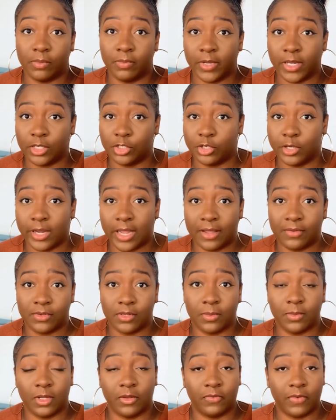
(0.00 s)
Make sure you have
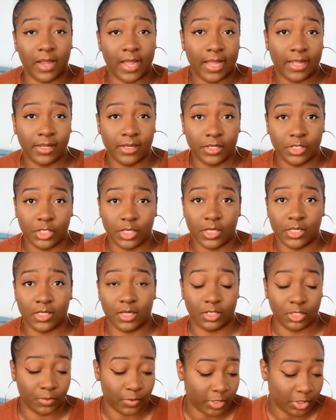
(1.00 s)
something for allergies,
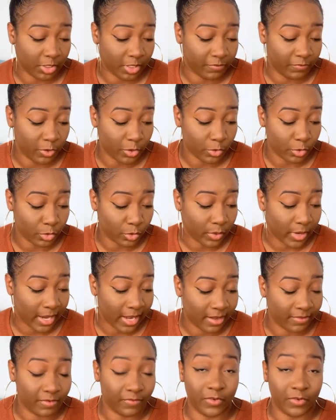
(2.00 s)
especially if you do have.